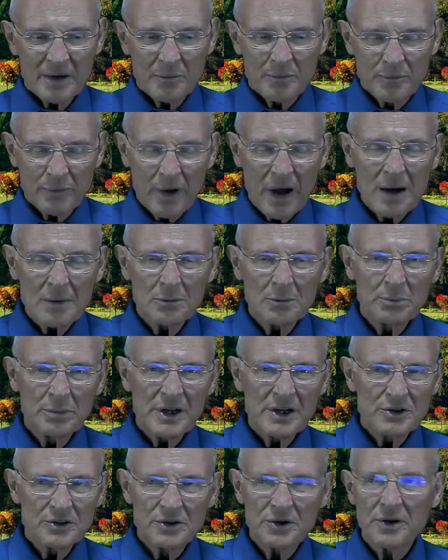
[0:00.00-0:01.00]

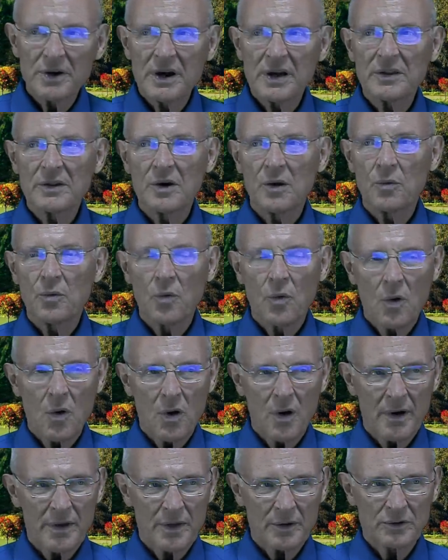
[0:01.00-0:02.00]
probably during the
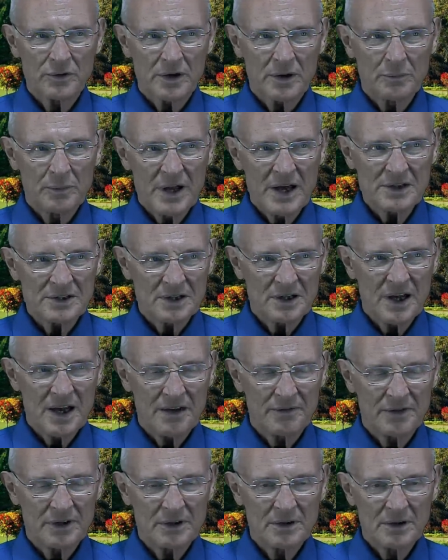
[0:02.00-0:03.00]
war that took place in
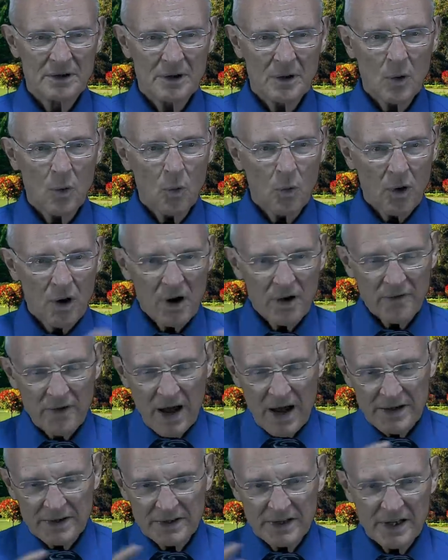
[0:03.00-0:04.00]
heaven, a war of
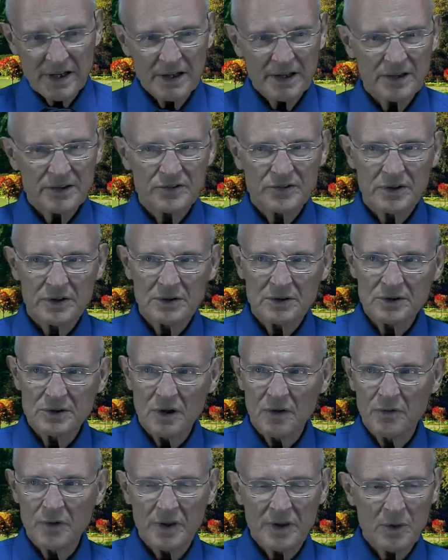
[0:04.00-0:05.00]
ideas and
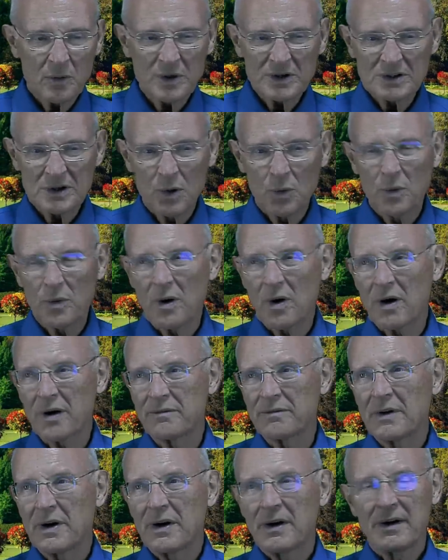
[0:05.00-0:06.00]
so forth. There wasn't a war
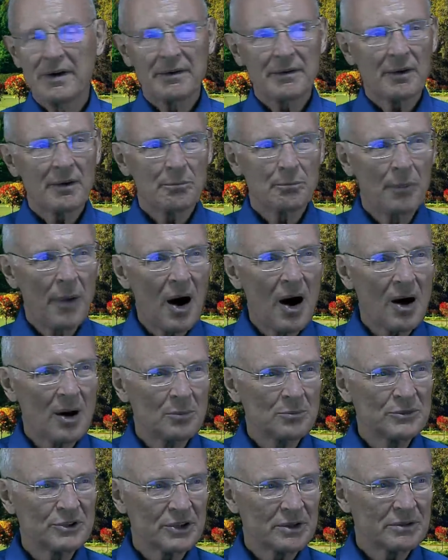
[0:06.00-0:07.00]
of, of
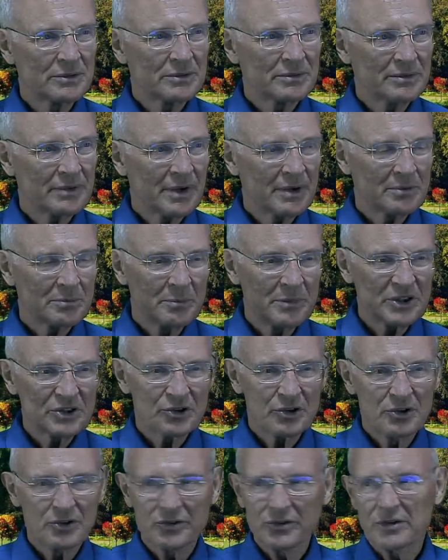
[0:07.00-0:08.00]
bombs and, and
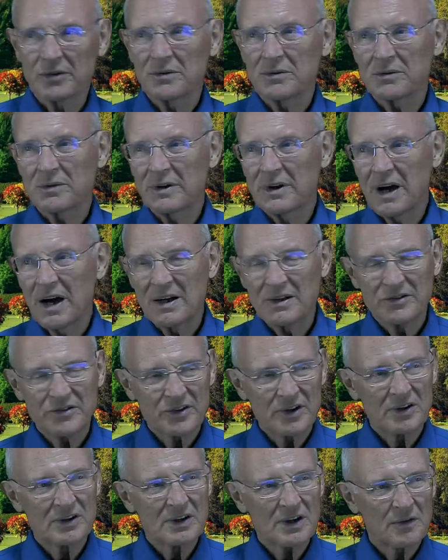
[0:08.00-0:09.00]
missiles and guns
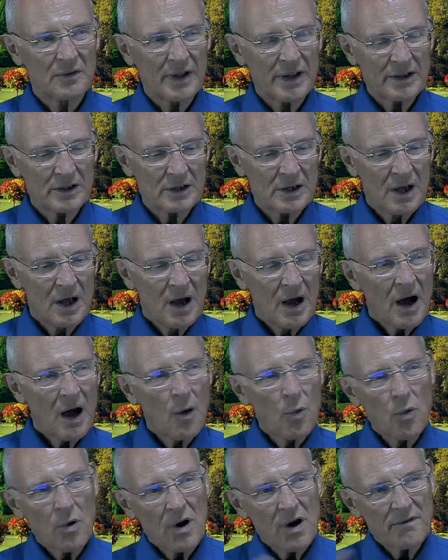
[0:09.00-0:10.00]
and stuff like that.
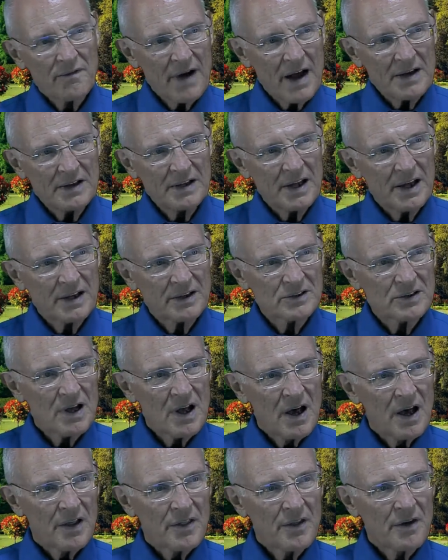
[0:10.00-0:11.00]
A war of ideas.
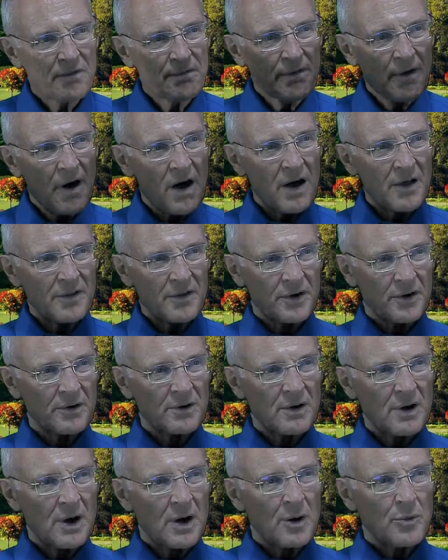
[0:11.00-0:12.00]
The Father
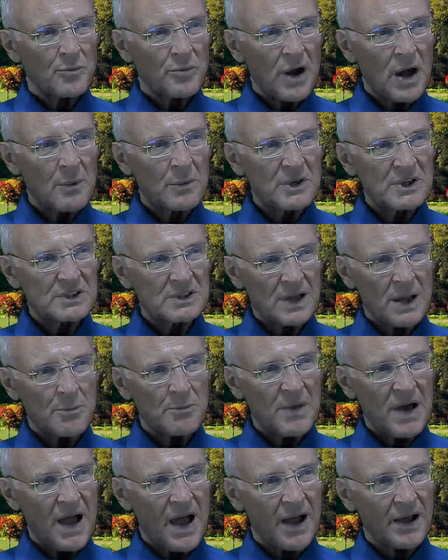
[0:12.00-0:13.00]
probably stepped
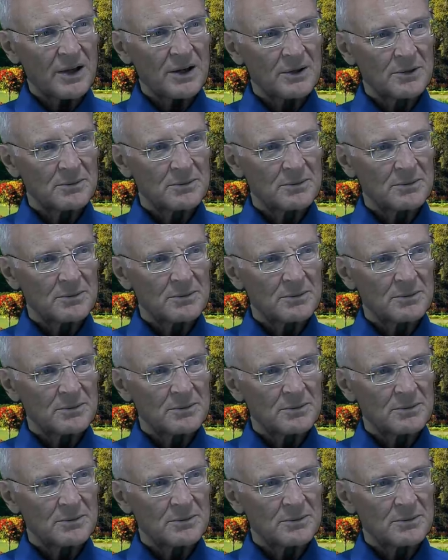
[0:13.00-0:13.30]
back,